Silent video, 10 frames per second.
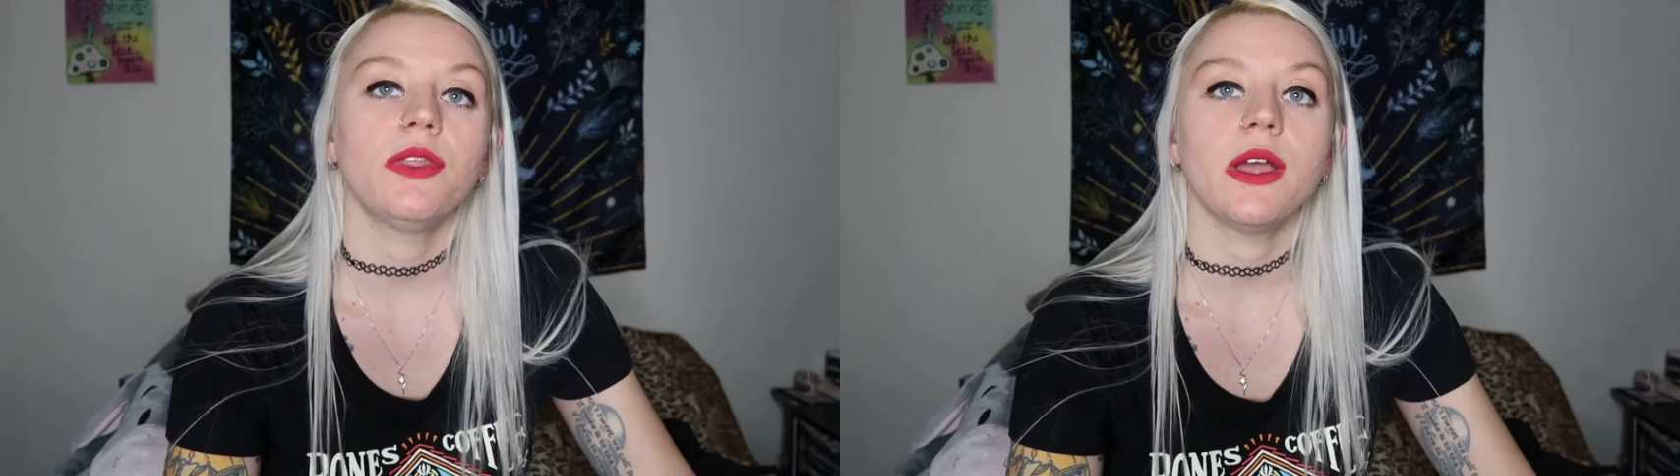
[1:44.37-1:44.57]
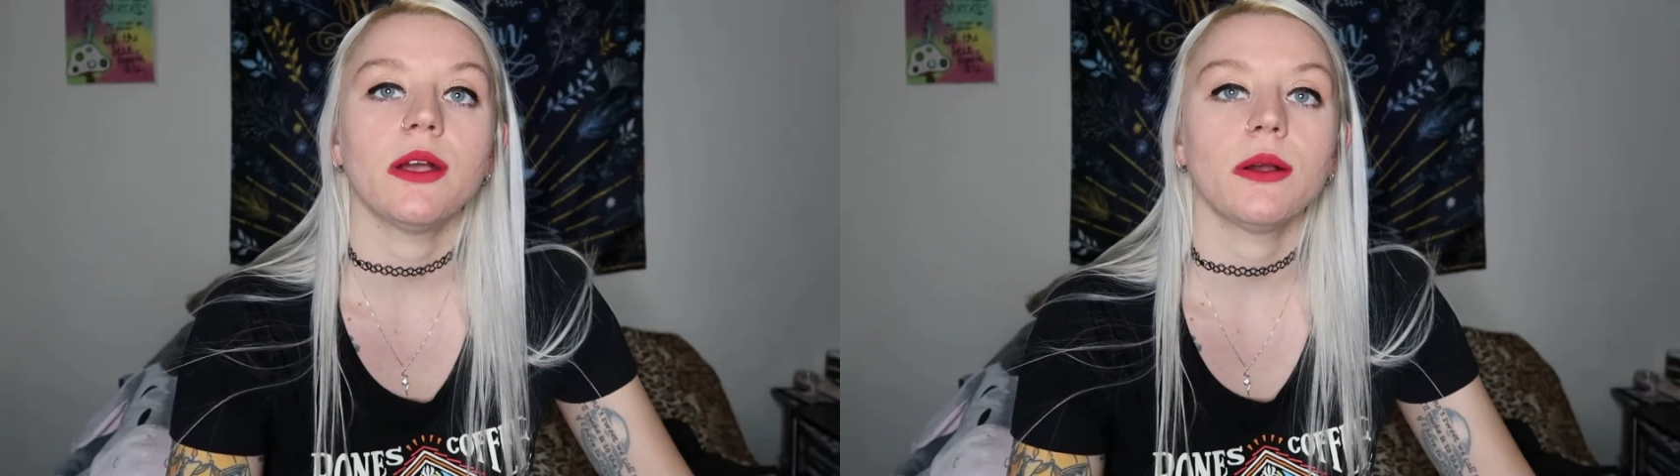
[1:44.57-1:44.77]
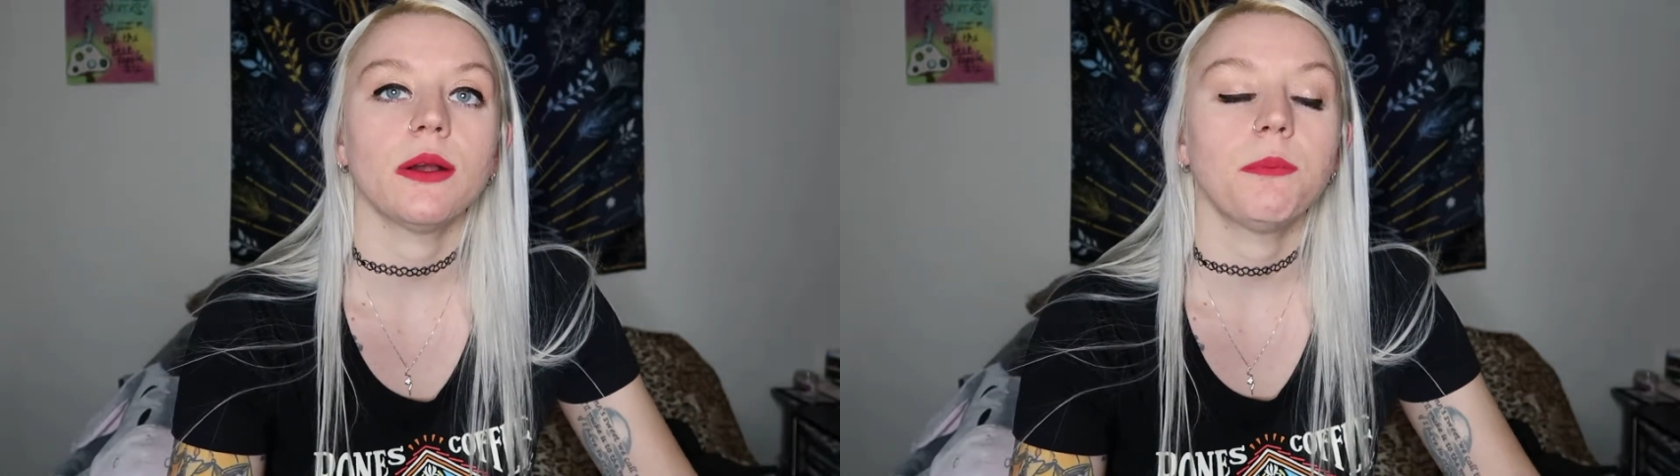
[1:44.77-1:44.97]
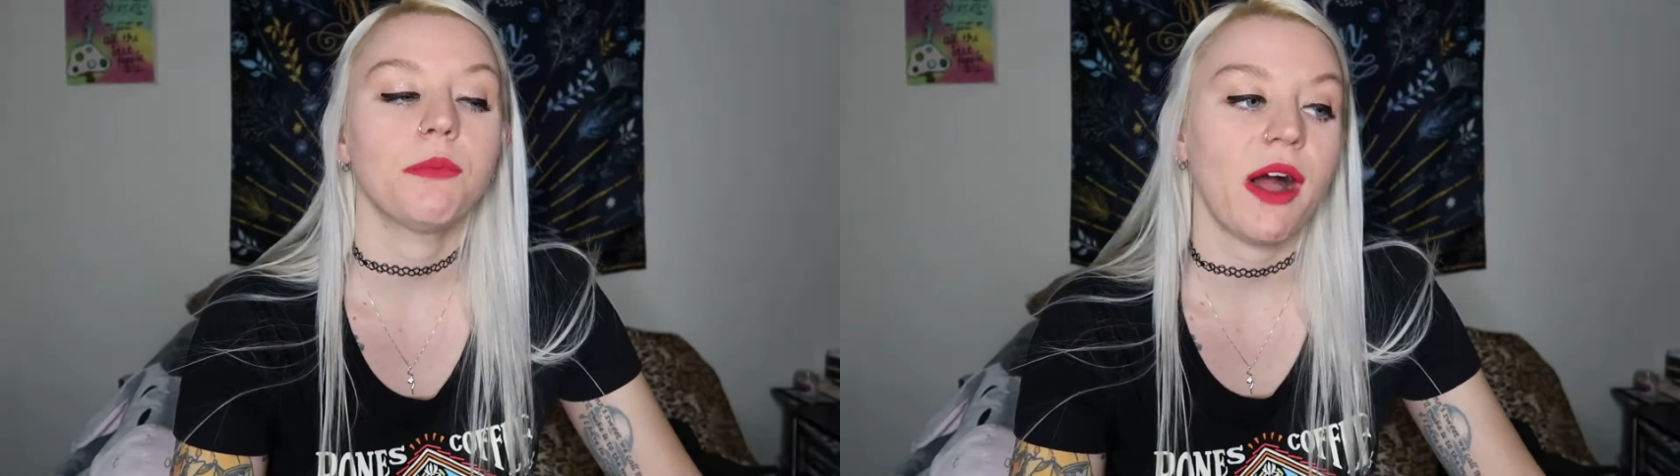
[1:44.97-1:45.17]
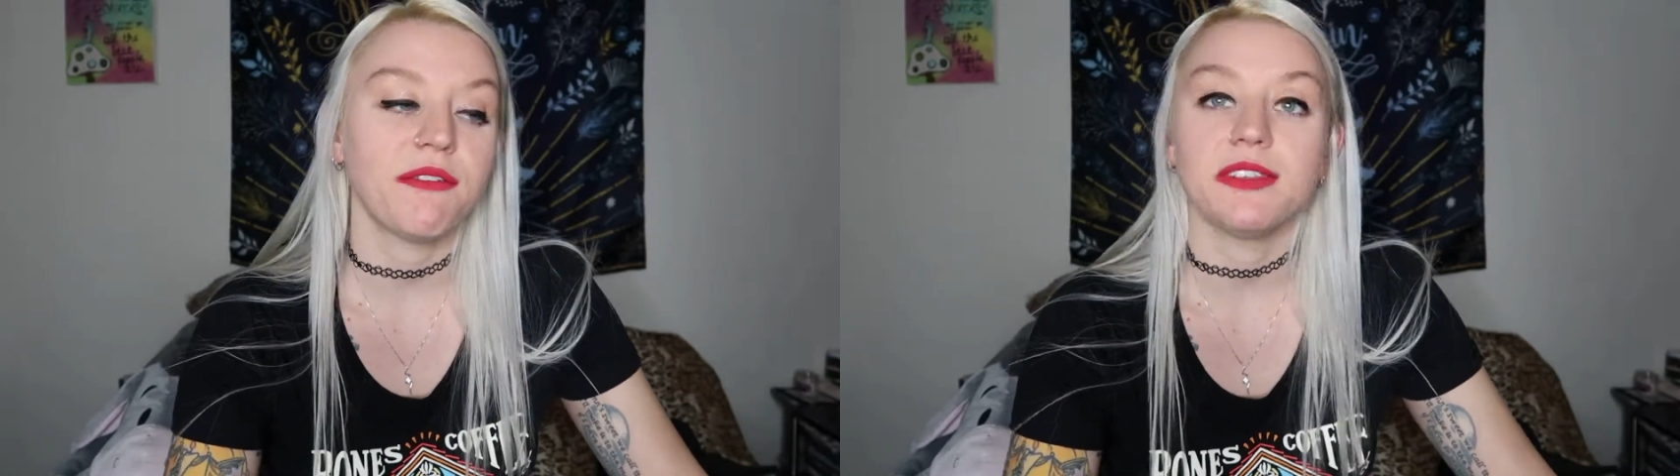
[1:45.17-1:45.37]
they're
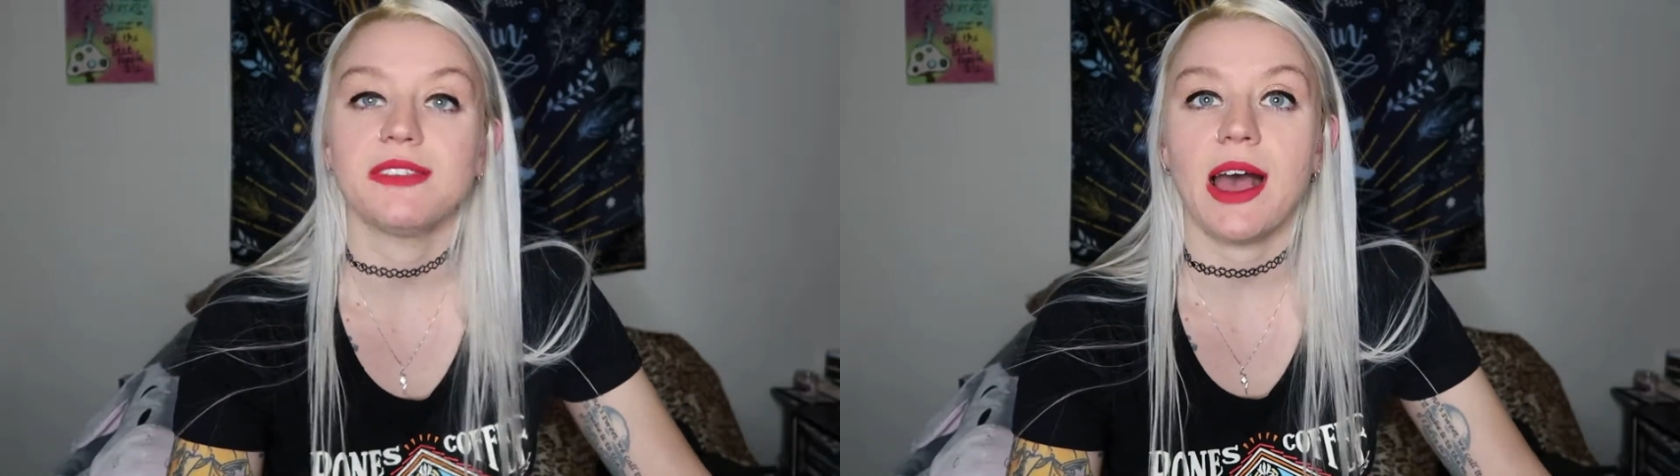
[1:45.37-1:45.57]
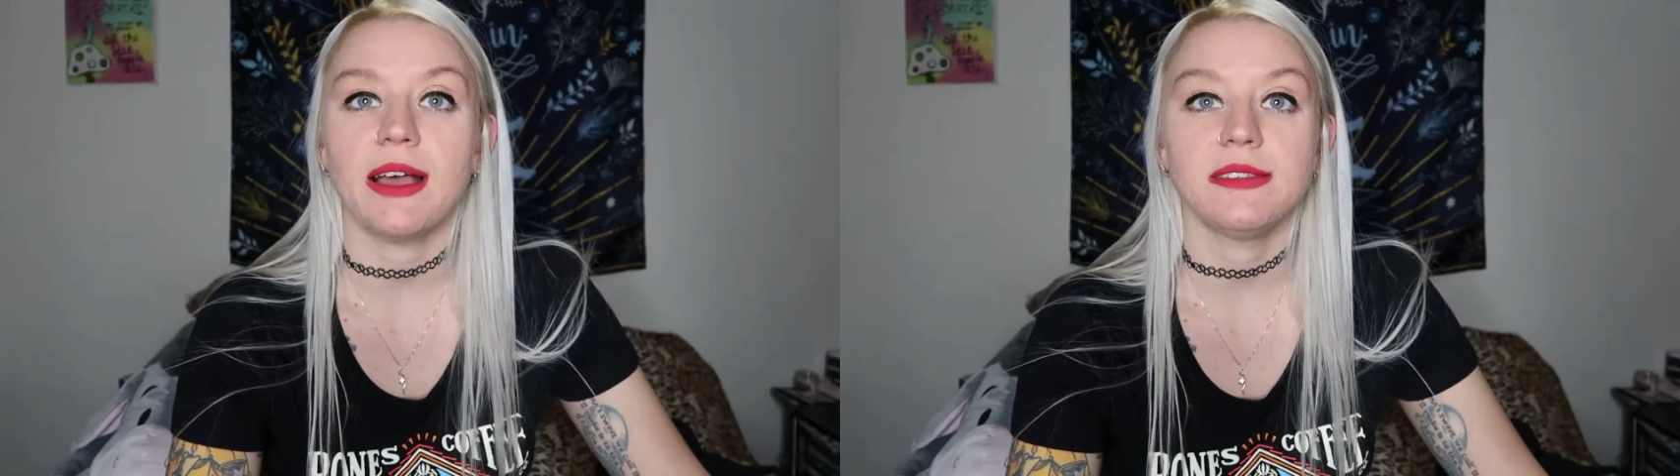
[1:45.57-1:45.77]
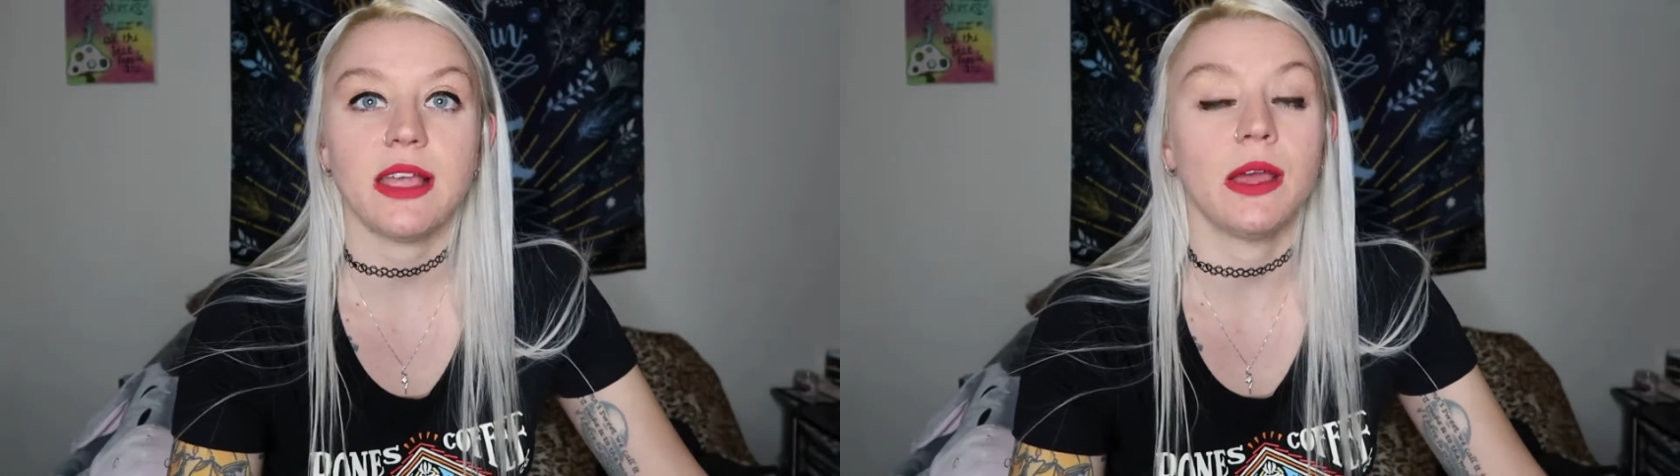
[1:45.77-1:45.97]
prophesied,